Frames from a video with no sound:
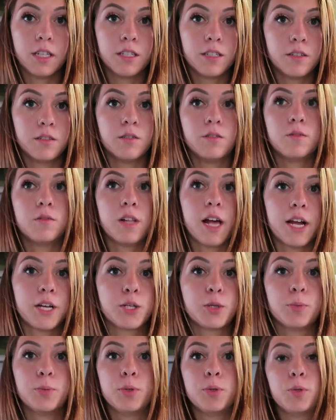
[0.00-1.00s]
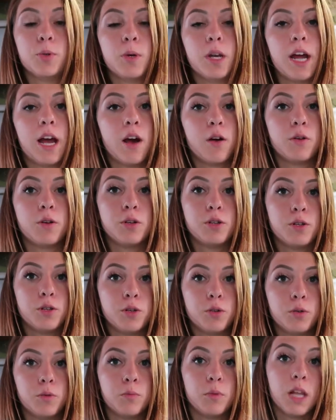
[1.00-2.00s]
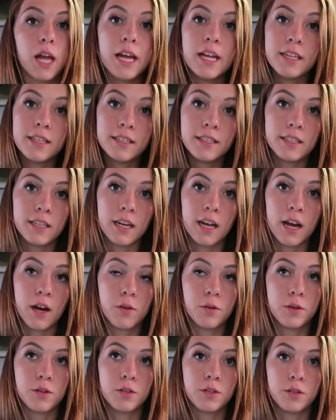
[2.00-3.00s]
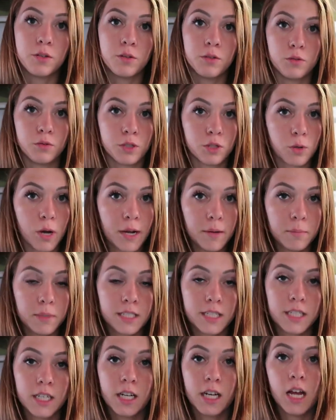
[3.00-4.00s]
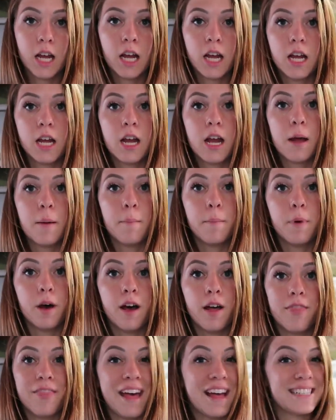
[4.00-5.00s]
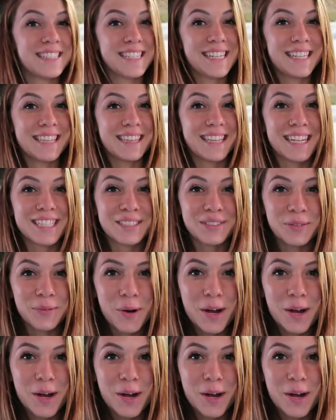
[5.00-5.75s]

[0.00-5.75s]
into Flashabou and how to do blends and how to do stripes. But that's it. Thanks for